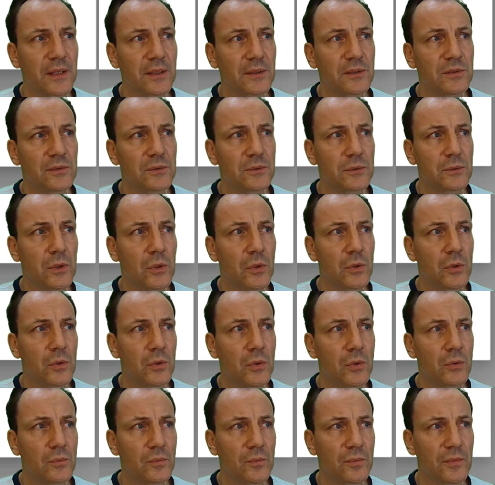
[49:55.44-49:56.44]
to
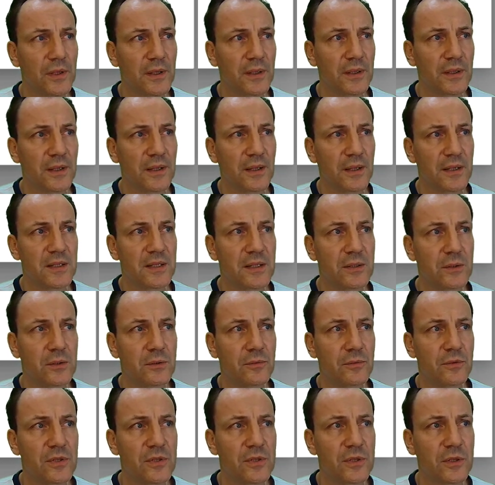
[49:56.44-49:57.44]
all, and then I see all
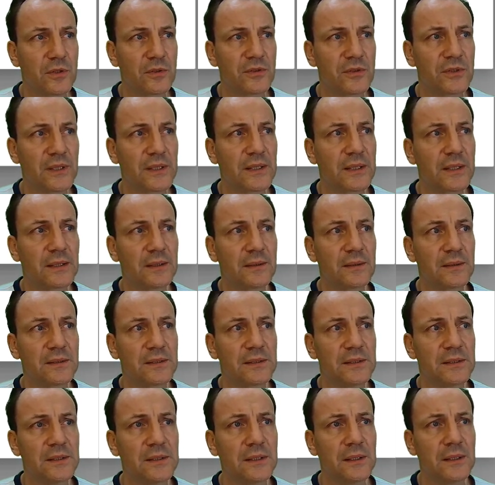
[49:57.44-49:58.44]
results. I can
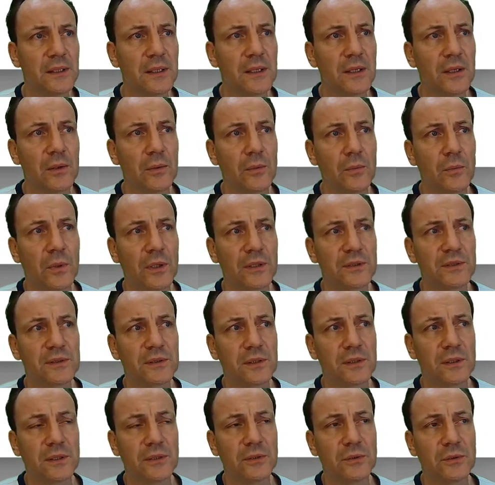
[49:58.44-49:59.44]
see what
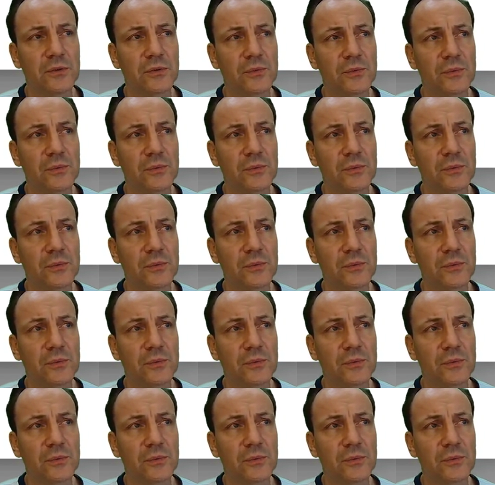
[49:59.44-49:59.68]
users were